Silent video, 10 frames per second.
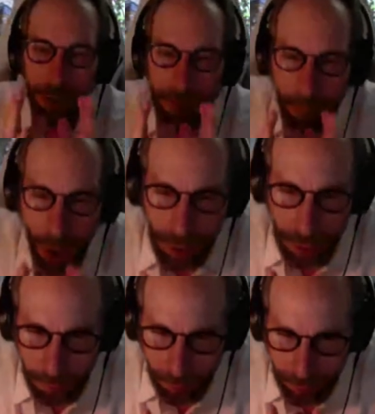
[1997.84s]
The
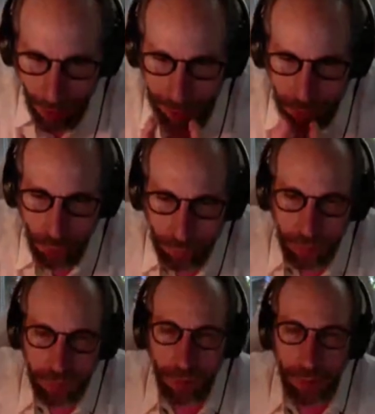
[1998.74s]
model flat
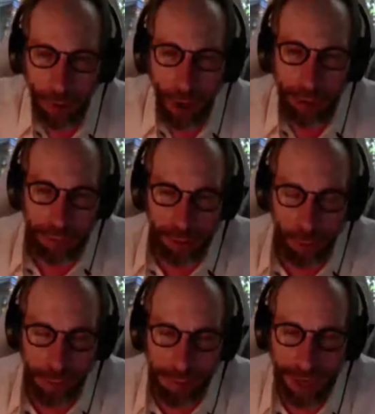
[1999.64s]
universe on the bottom there
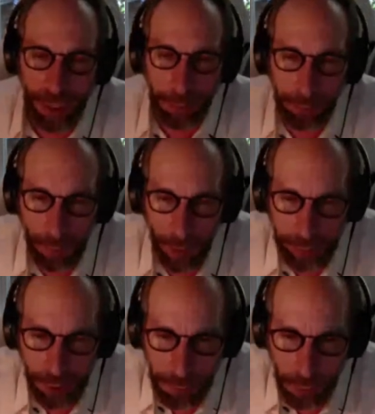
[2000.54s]
that we make on a, on a
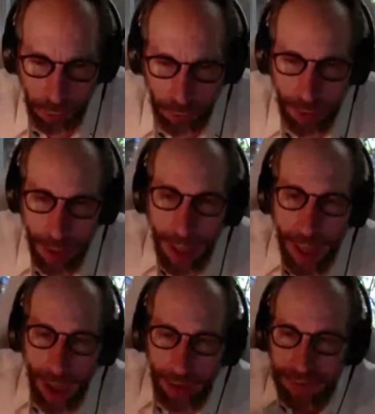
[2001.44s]
computer
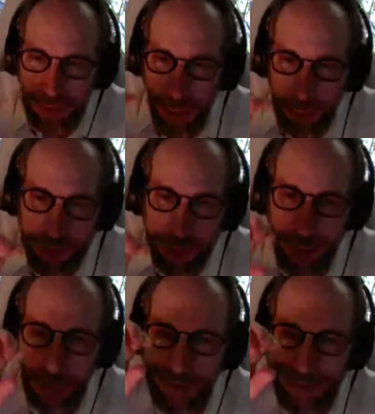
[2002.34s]
has lumps that
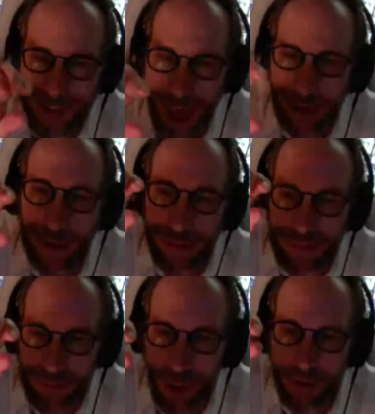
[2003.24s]
are exactly the
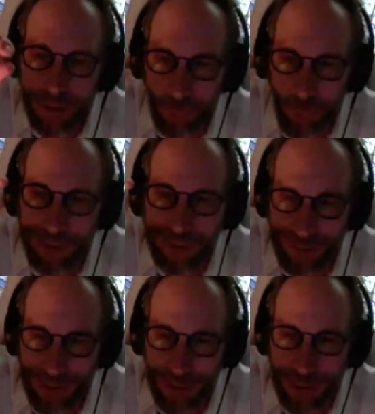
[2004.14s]
size that we
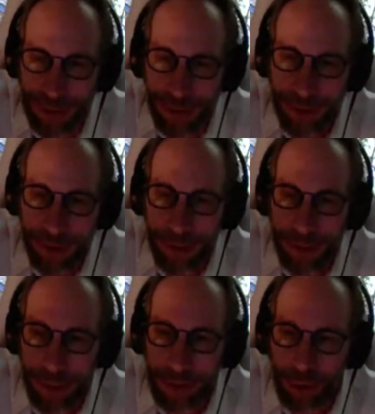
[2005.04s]
see
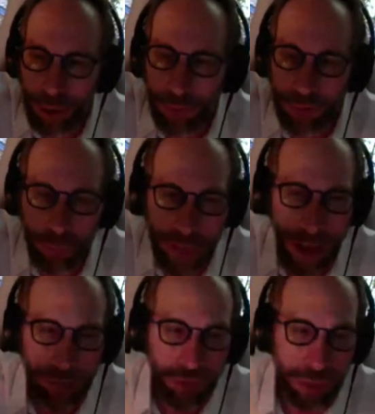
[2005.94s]
in the universe we
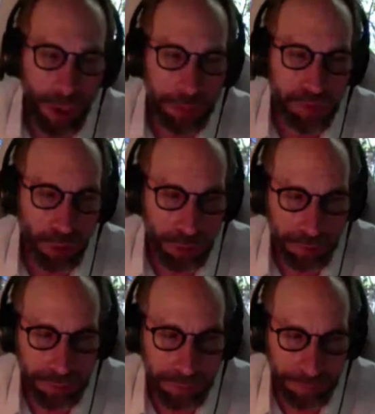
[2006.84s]
actually observe.
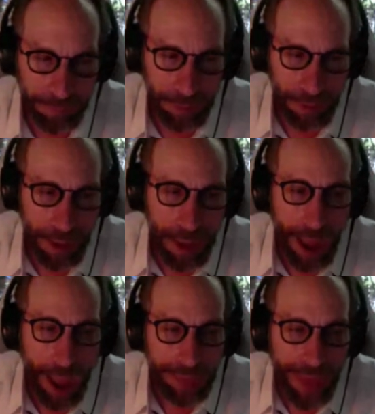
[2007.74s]

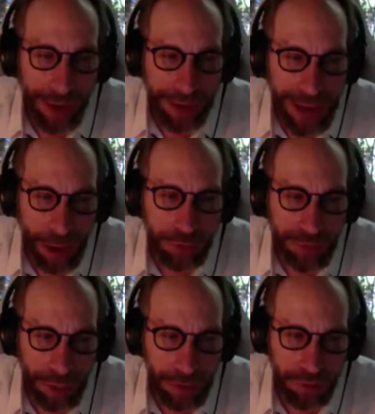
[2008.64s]
And that now
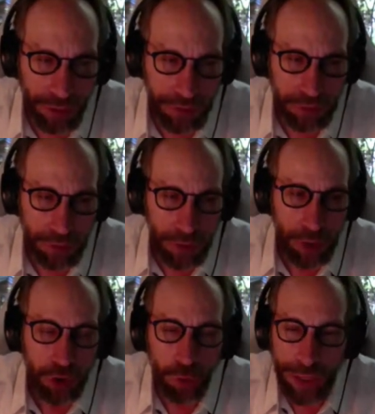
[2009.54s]
tells us
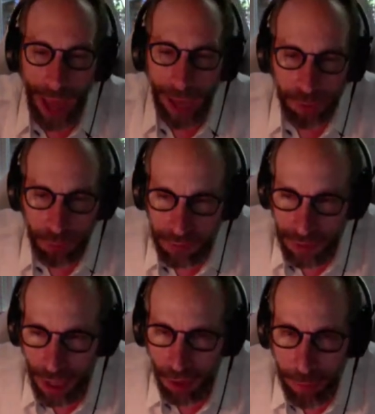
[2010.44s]
to an
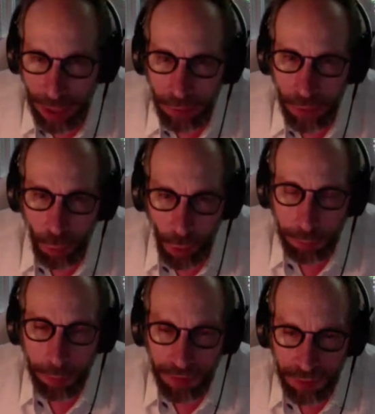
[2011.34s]
accuracy of better than
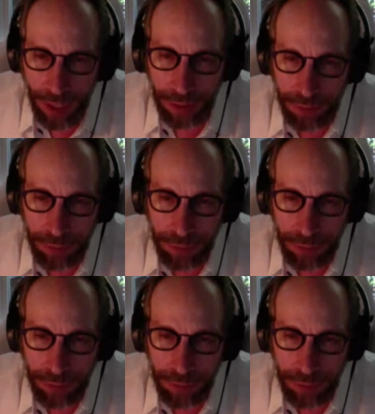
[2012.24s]
1%,